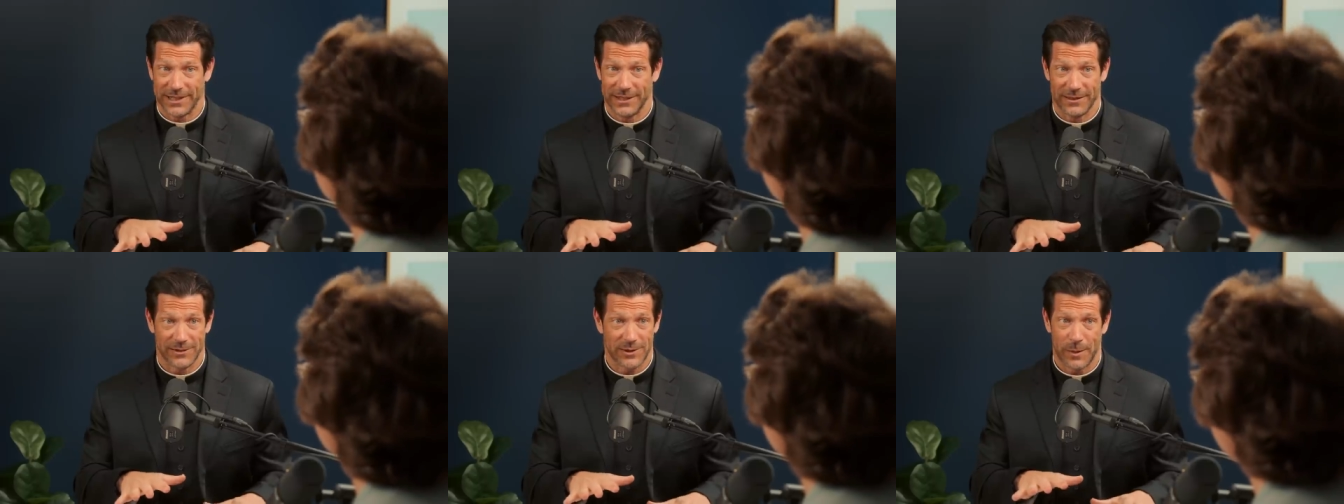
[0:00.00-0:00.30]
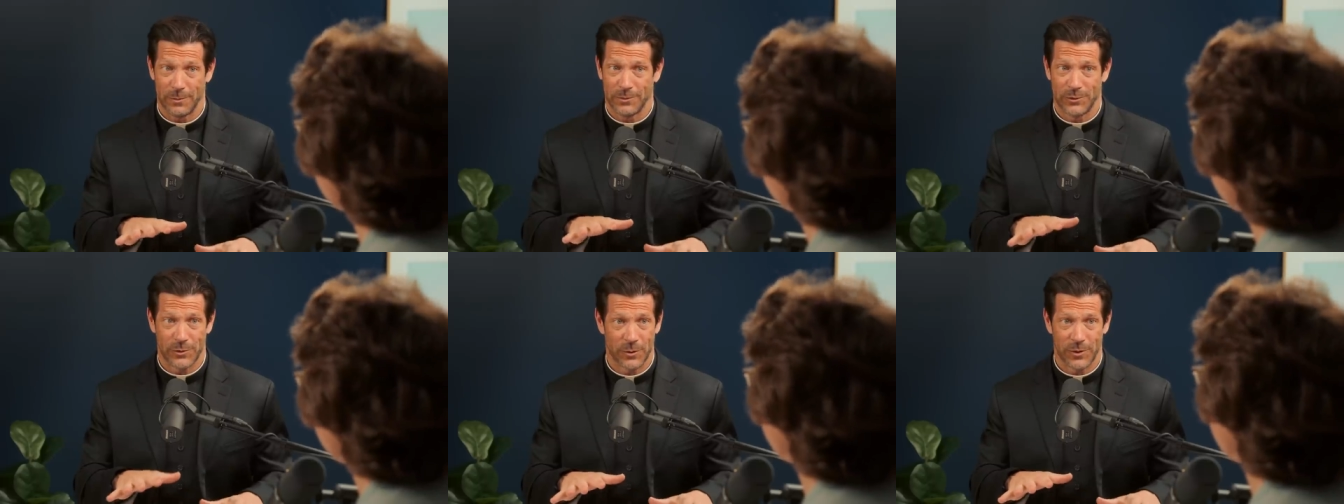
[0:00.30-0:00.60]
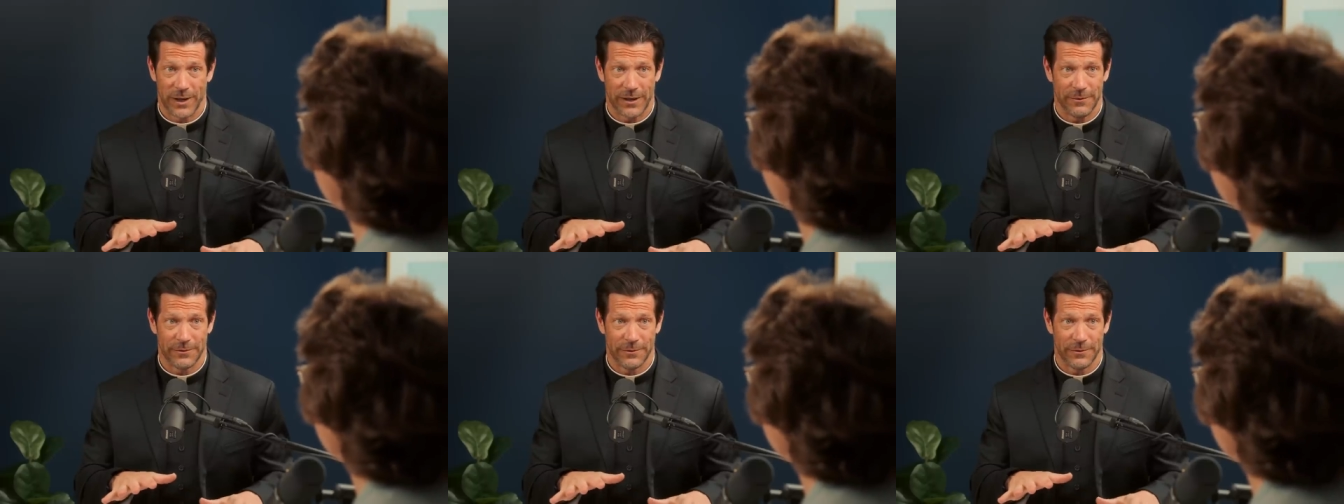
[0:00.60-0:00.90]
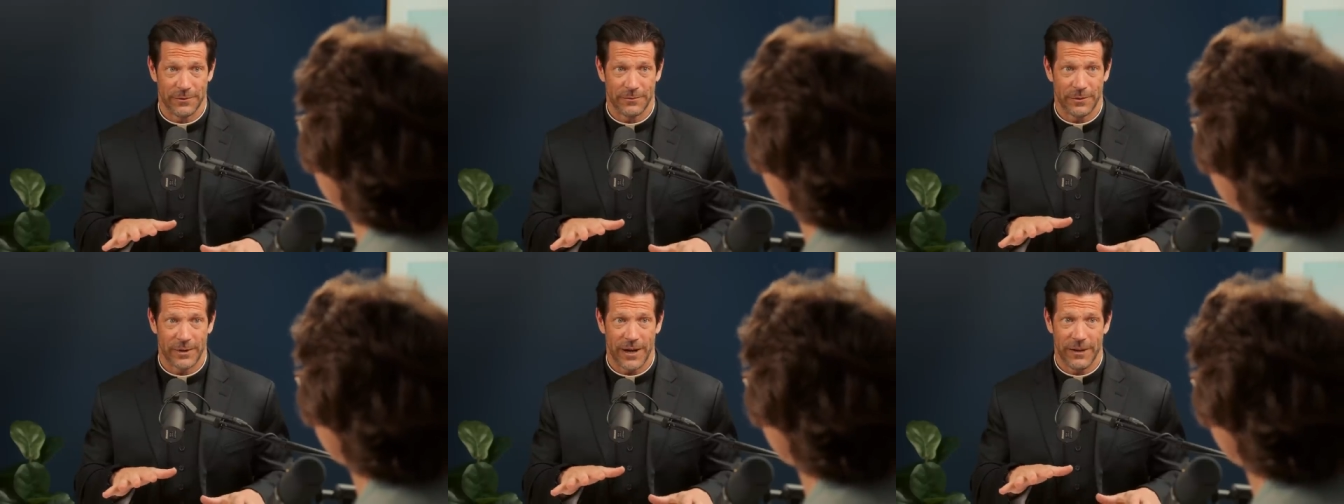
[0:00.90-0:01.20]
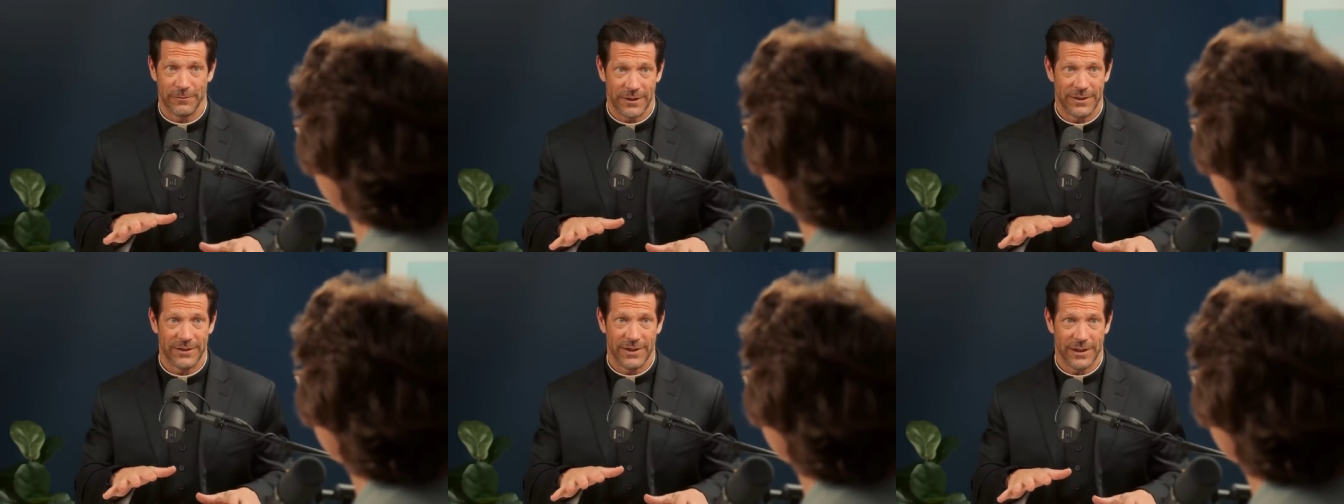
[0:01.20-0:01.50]
And so I'm so grateful mm-hmm. for
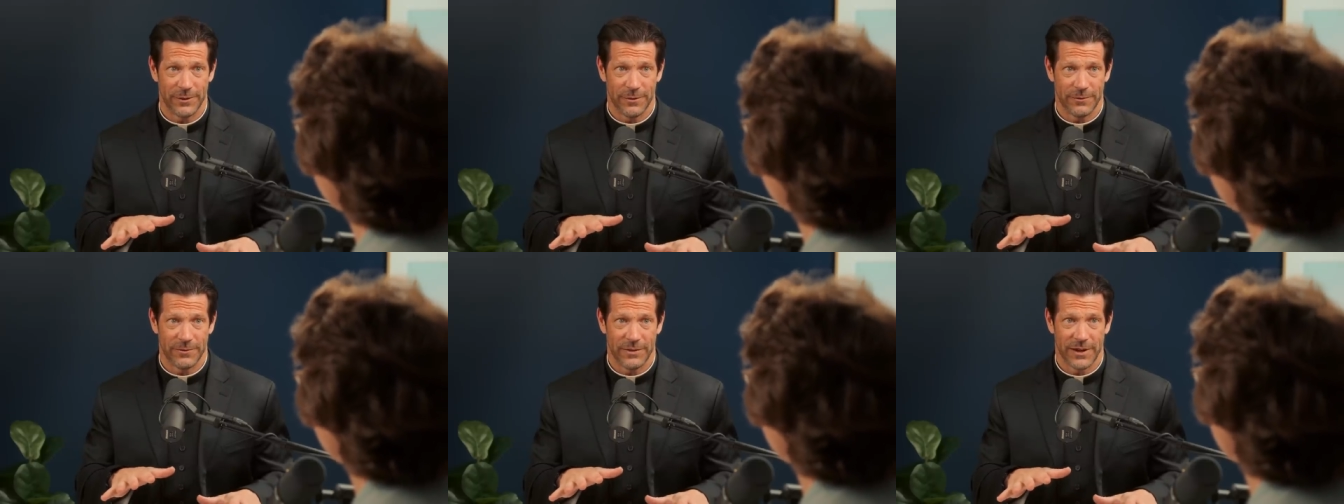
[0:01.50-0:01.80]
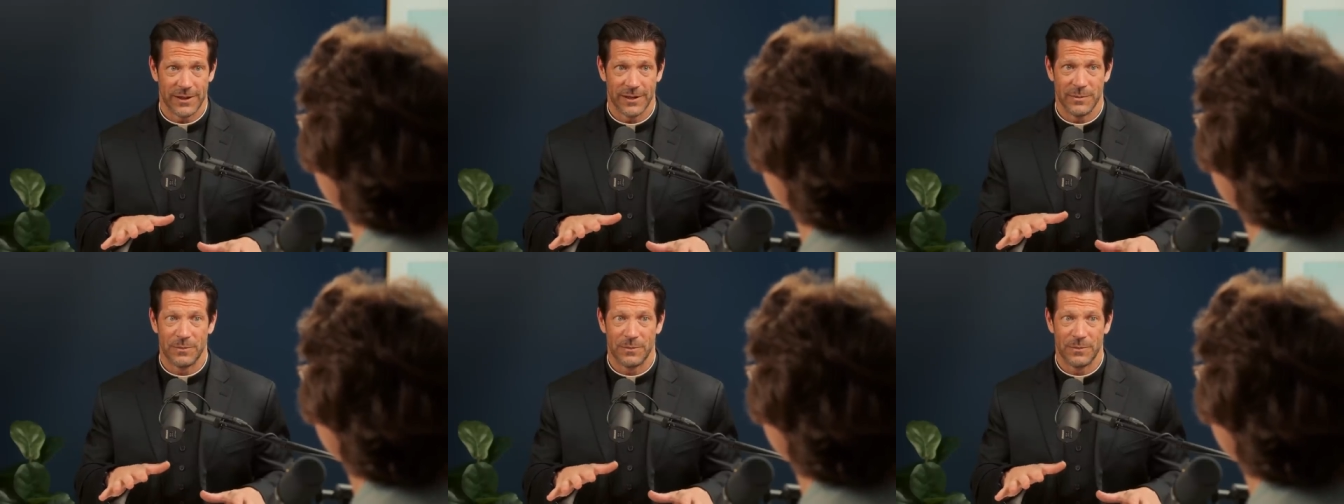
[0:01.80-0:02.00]
everything you've done.